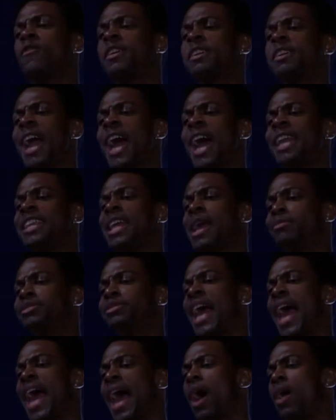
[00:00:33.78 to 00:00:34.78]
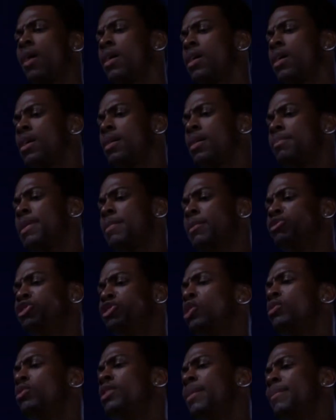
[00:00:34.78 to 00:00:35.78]
all over goddamn town,
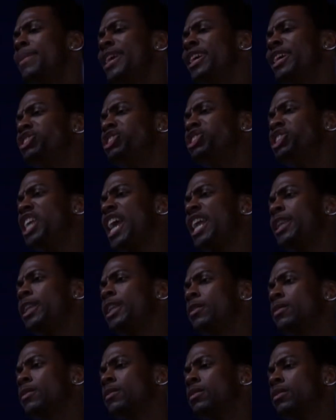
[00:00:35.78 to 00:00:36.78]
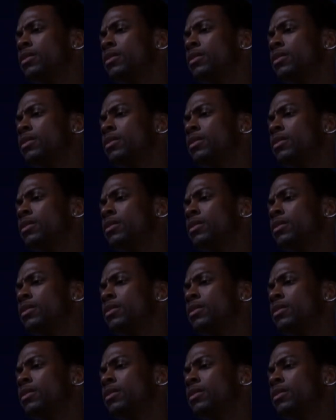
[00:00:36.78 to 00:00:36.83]
people shooting at me and shit.